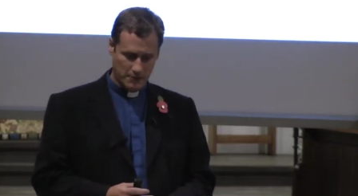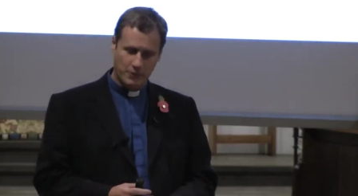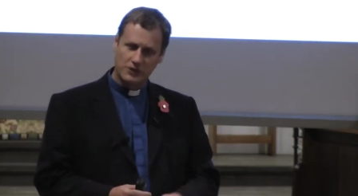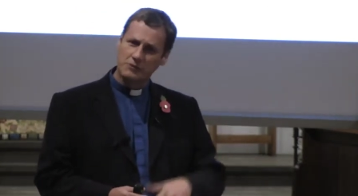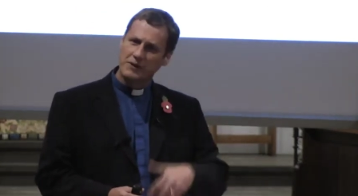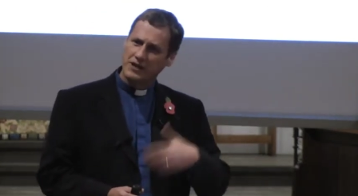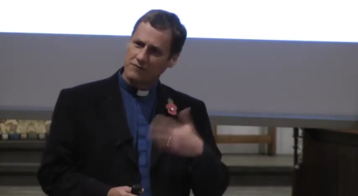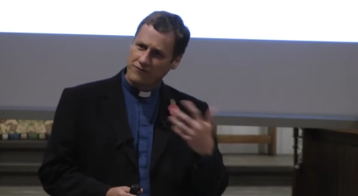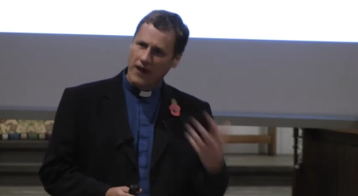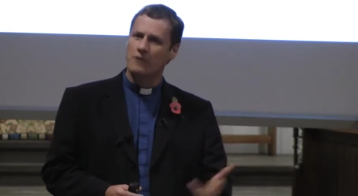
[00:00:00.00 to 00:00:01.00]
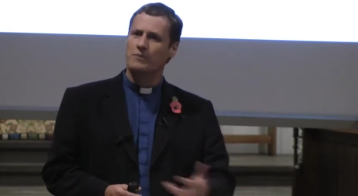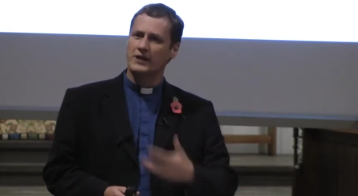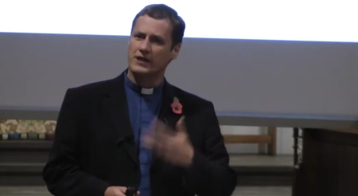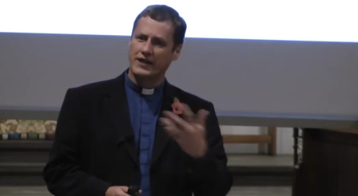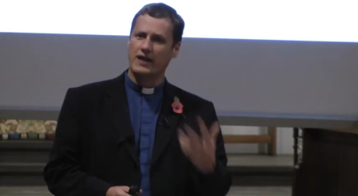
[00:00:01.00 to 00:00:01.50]
but to be
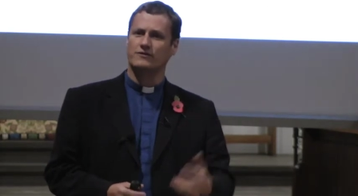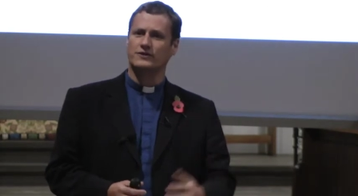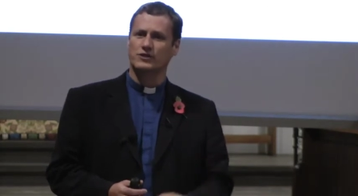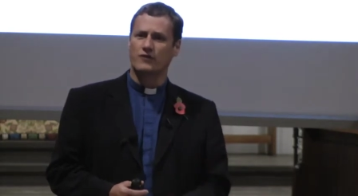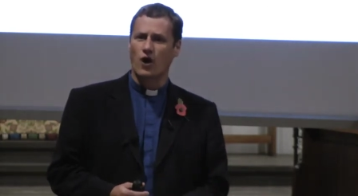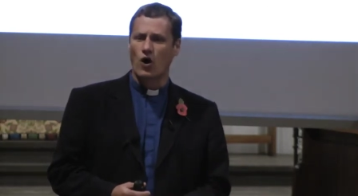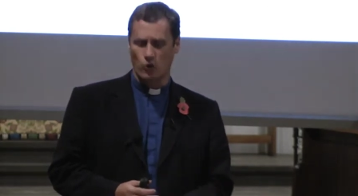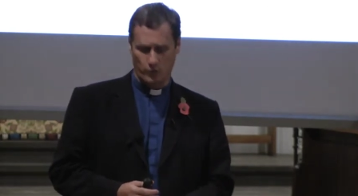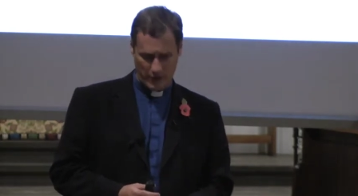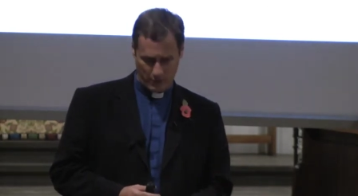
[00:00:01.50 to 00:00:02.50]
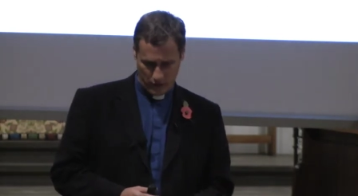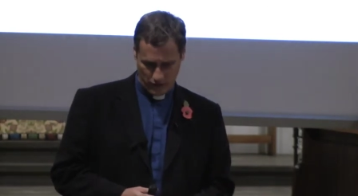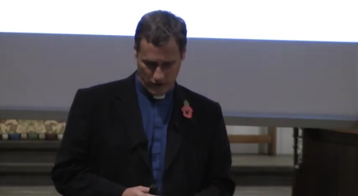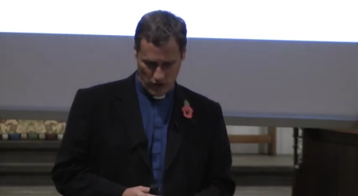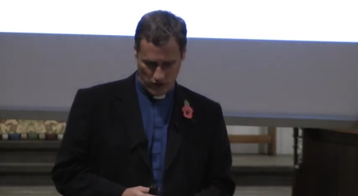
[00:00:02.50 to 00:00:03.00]
developing the gifts of the whole people
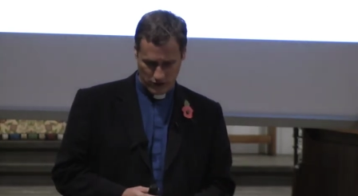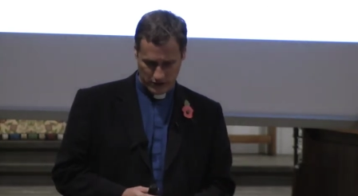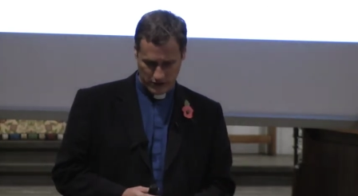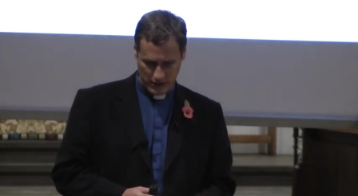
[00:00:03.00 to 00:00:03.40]
of God